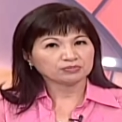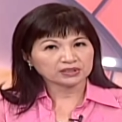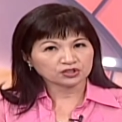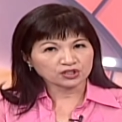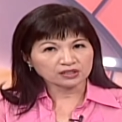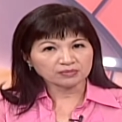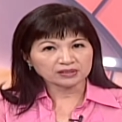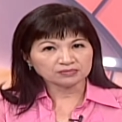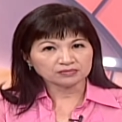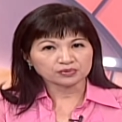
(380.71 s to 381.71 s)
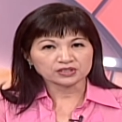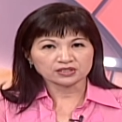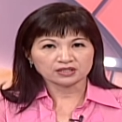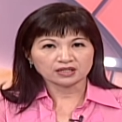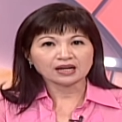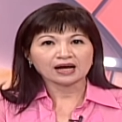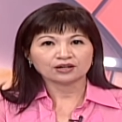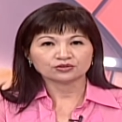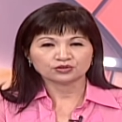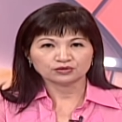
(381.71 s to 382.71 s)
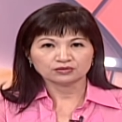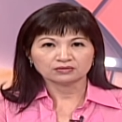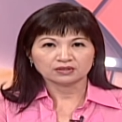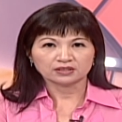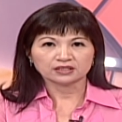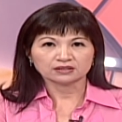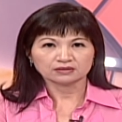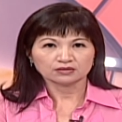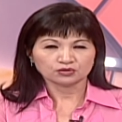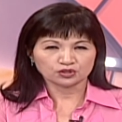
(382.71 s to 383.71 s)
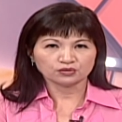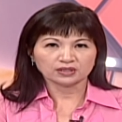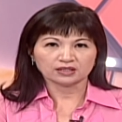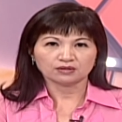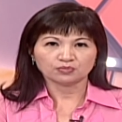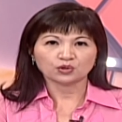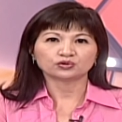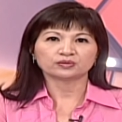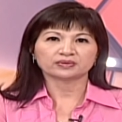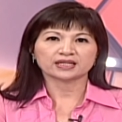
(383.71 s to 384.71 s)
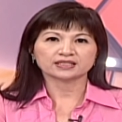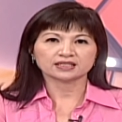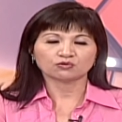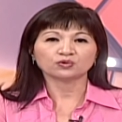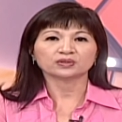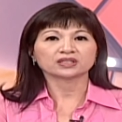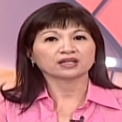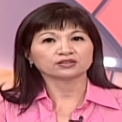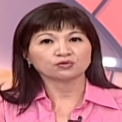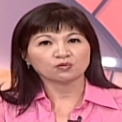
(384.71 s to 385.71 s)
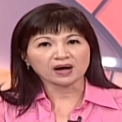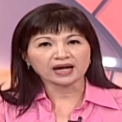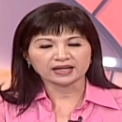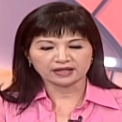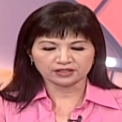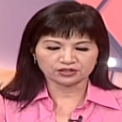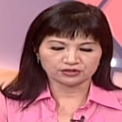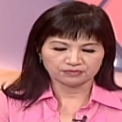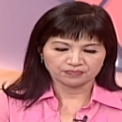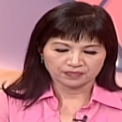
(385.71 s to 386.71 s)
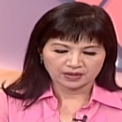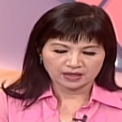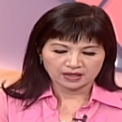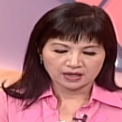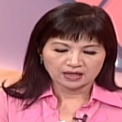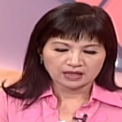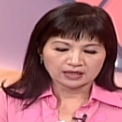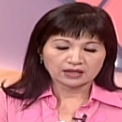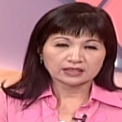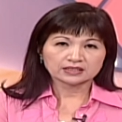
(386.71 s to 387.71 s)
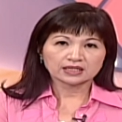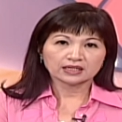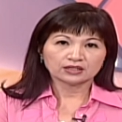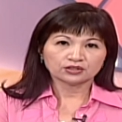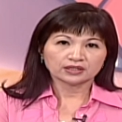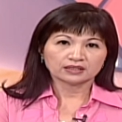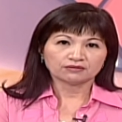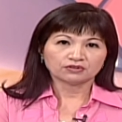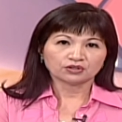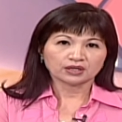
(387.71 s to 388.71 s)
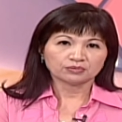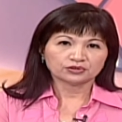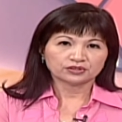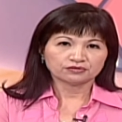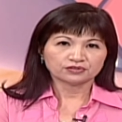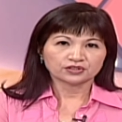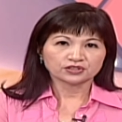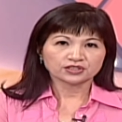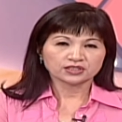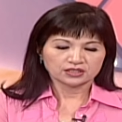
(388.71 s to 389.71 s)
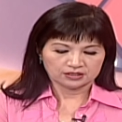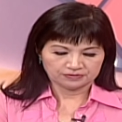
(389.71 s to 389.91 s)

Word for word: to be a gentleman, please learn how to learn do the ballroom dancing. We will tell you why later. Now let's take a look at the vocabulary first.